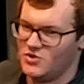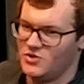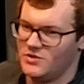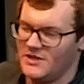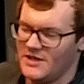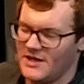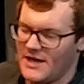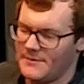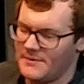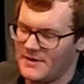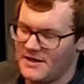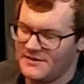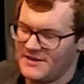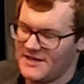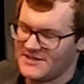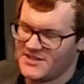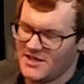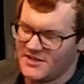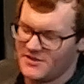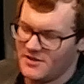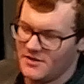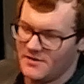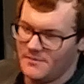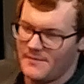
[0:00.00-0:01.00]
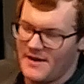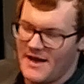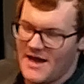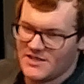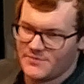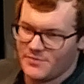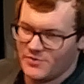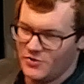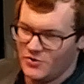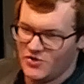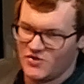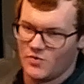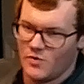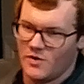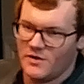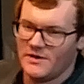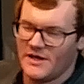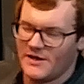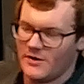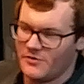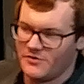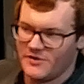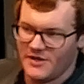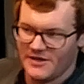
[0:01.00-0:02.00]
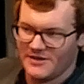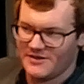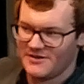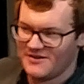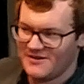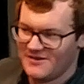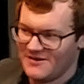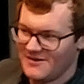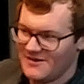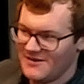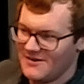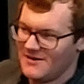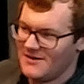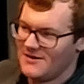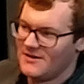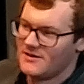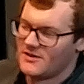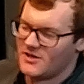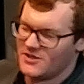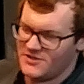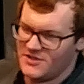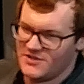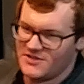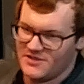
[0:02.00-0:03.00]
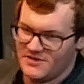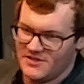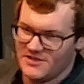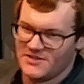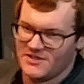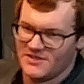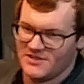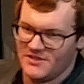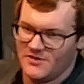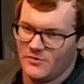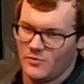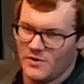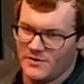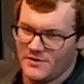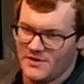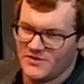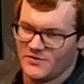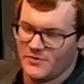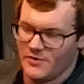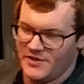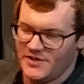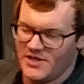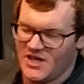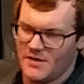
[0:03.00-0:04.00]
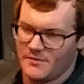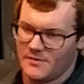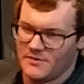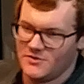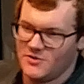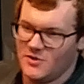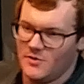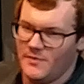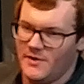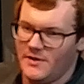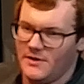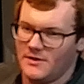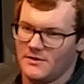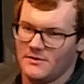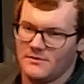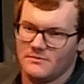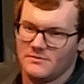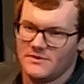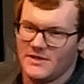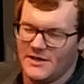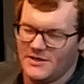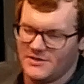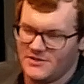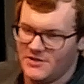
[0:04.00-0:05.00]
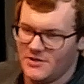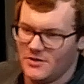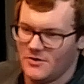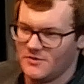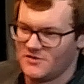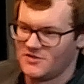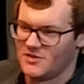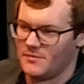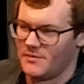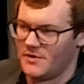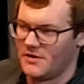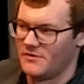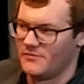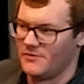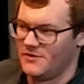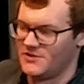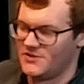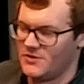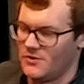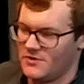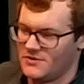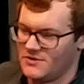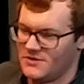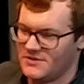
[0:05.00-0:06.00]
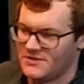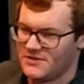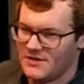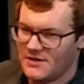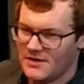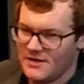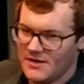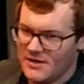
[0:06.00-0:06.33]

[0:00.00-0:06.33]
that's not the mass-produced one, I don't think, because this is the one that's really time-consuming and takes some kind of resources.